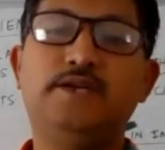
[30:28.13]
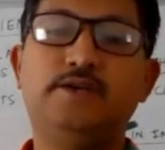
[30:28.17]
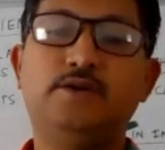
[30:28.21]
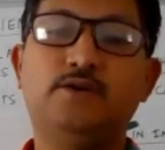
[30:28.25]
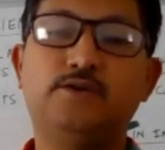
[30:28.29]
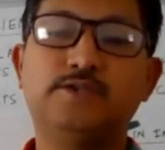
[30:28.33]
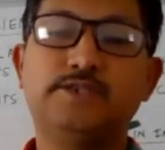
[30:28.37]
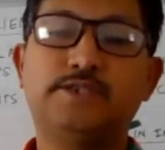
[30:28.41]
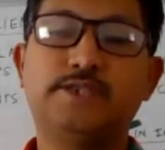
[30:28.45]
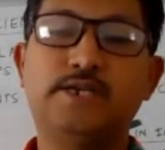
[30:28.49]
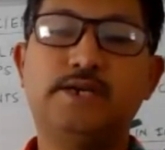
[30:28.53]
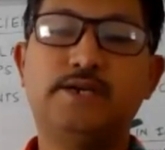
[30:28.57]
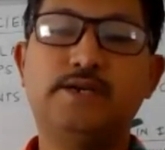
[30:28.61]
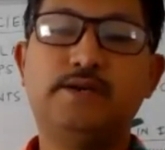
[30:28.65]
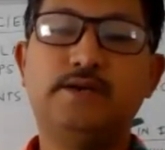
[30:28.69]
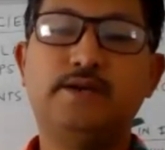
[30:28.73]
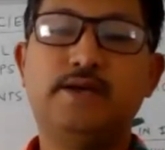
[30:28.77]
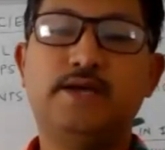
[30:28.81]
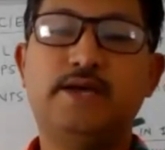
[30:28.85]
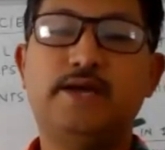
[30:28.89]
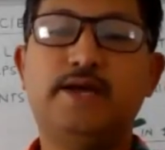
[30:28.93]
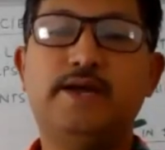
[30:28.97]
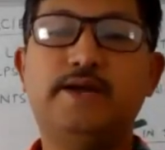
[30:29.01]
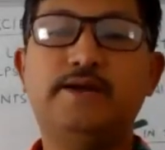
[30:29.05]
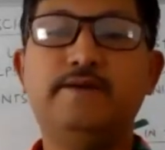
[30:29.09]

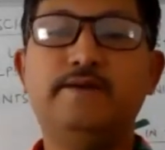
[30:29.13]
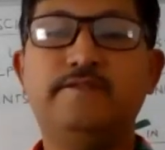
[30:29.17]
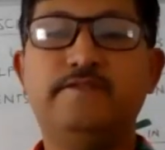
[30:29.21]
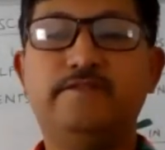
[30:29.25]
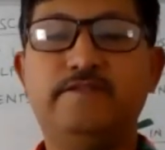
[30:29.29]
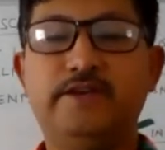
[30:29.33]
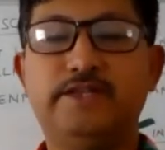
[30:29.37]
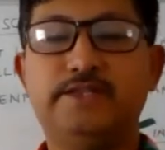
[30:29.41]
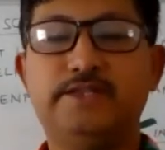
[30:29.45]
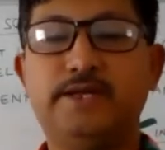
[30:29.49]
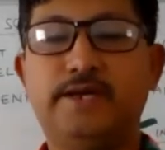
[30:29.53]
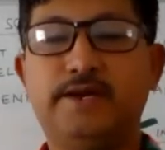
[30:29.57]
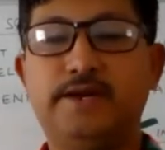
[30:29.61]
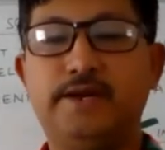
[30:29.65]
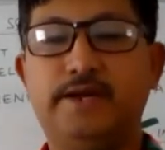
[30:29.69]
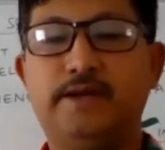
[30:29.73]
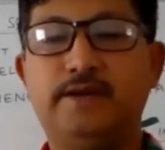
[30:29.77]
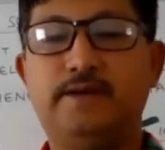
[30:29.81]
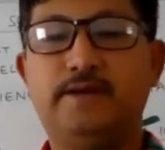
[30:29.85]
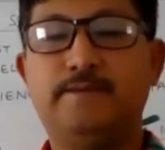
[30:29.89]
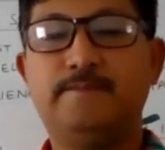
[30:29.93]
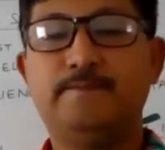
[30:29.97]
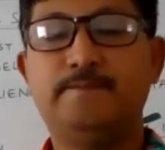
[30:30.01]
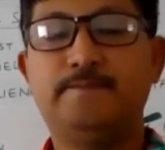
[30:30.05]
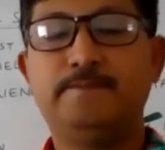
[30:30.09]
erosion and
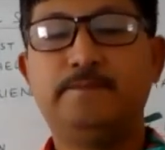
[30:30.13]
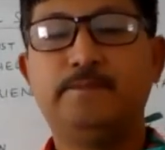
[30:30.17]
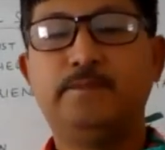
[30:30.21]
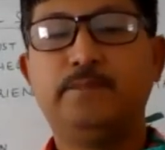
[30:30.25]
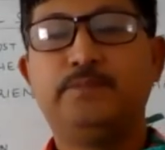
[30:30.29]
weathering.